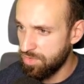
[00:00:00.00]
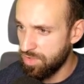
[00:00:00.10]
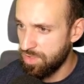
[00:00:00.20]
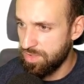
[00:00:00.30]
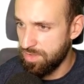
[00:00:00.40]

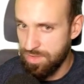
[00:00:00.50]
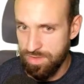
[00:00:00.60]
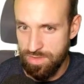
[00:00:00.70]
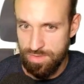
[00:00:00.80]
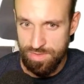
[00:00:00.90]

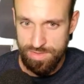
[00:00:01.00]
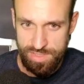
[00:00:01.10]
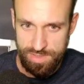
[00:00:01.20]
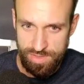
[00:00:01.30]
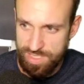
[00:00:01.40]
on the
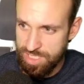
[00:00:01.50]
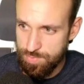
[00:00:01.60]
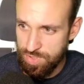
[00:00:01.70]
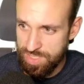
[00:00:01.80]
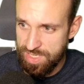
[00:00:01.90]
Syntax
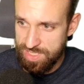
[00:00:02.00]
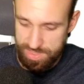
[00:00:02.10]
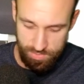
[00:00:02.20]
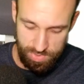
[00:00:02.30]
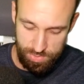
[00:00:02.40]

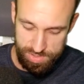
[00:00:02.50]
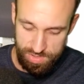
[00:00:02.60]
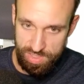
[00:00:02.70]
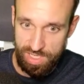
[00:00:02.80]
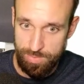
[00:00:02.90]
podcast where I was
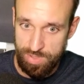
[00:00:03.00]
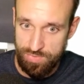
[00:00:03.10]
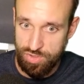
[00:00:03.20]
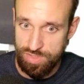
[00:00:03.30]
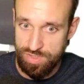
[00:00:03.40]
talking about
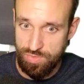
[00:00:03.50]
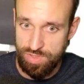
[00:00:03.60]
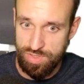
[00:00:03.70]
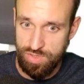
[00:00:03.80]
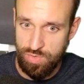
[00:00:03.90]
Visual
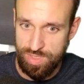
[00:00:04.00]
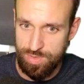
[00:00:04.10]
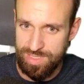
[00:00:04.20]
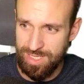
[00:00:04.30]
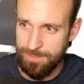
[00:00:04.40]
Studio Code, and I
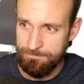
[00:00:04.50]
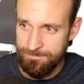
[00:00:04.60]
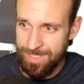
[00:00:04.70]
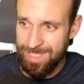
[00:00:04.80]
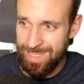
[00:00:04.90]
was like,
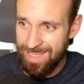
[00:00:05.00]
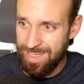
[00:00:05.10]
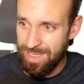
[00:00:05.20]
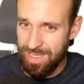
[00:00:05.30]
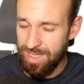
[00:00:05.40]

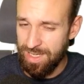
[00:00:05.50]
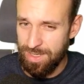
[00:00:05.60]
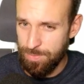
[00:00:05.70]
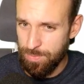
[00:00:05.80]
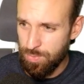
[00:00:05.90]

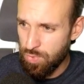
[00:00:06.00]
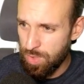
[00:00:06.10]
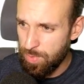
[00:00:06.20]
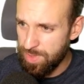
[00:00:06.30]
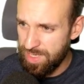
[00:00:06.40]

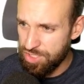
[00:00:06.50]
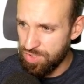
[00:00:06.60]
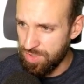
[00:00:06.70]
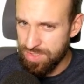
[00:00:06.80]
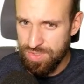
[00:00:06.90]
probably I
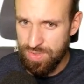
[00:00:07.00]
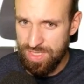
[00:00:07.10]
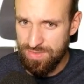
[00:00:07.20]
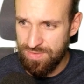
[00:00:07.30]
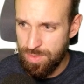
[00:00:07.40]
should also
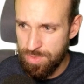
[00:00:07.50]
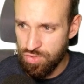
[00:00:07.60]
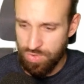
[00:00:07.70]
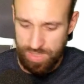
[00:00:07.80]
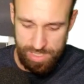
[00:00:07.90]
give Vim a
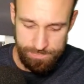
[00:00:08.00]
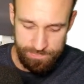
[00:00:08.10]
try.